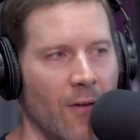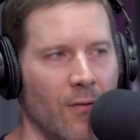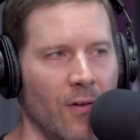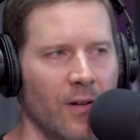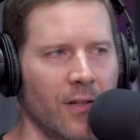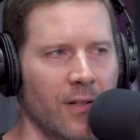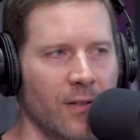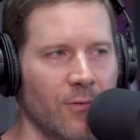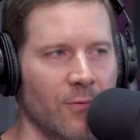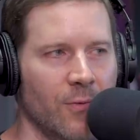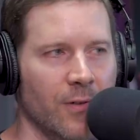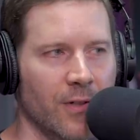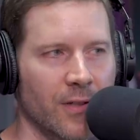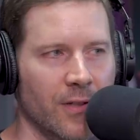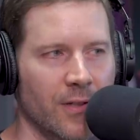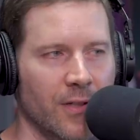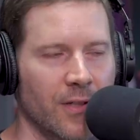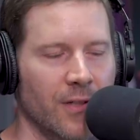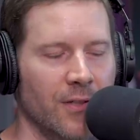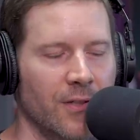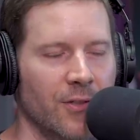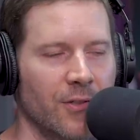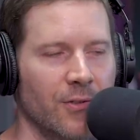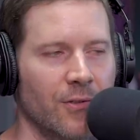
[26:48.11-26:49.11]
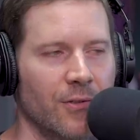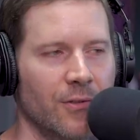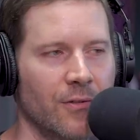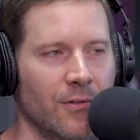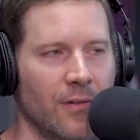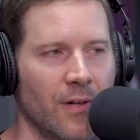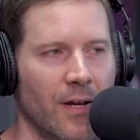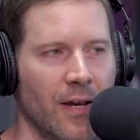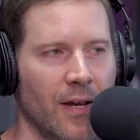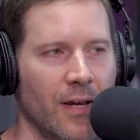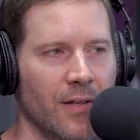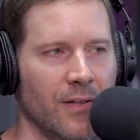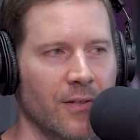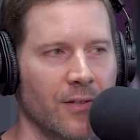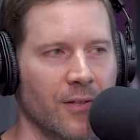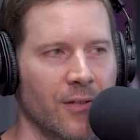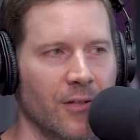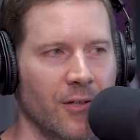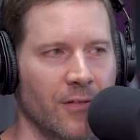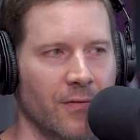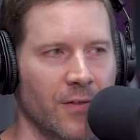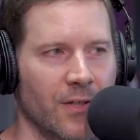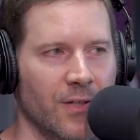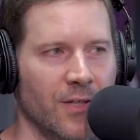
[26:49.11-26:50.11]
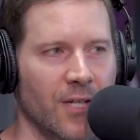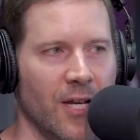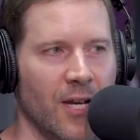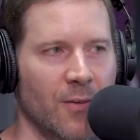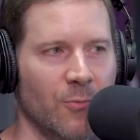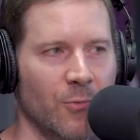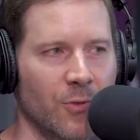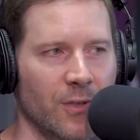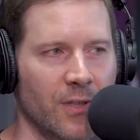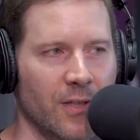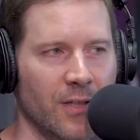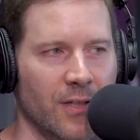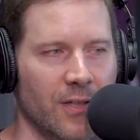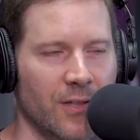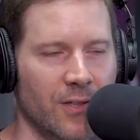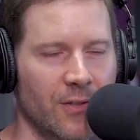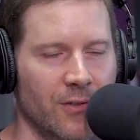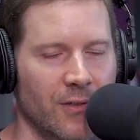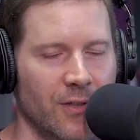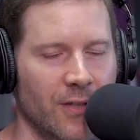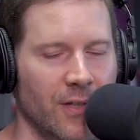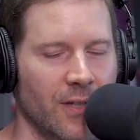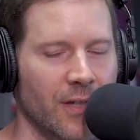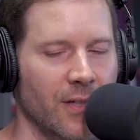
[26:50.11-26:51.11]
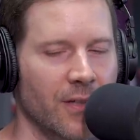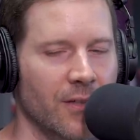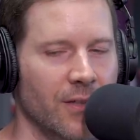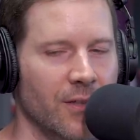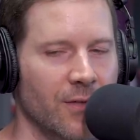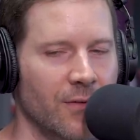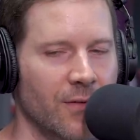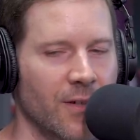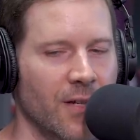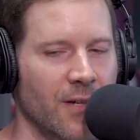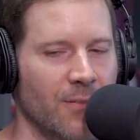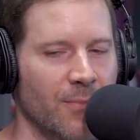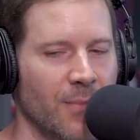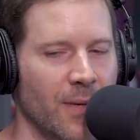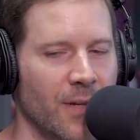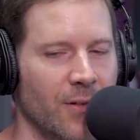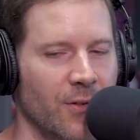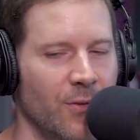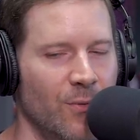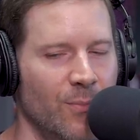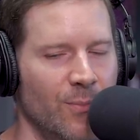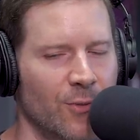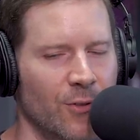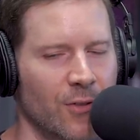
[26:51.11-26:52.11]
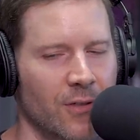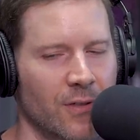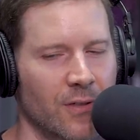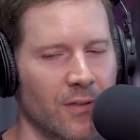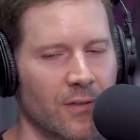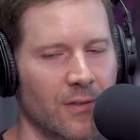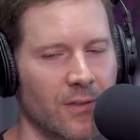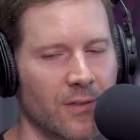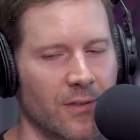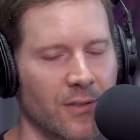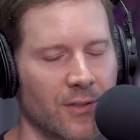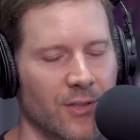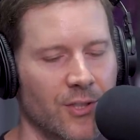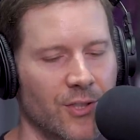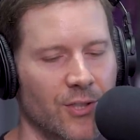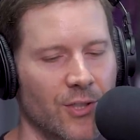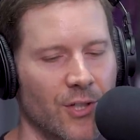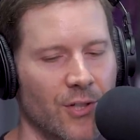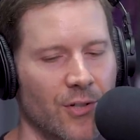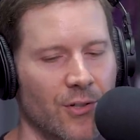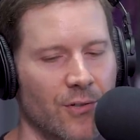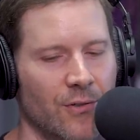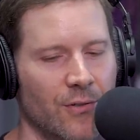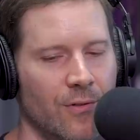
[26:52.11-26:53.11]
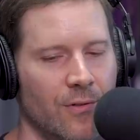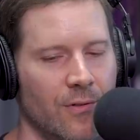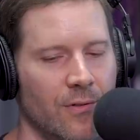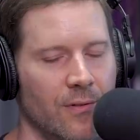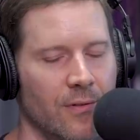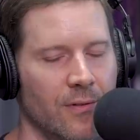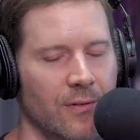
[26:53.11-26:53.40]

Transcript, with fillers: really wanted to do as good of a job with the history of gangster rap, my new book, to show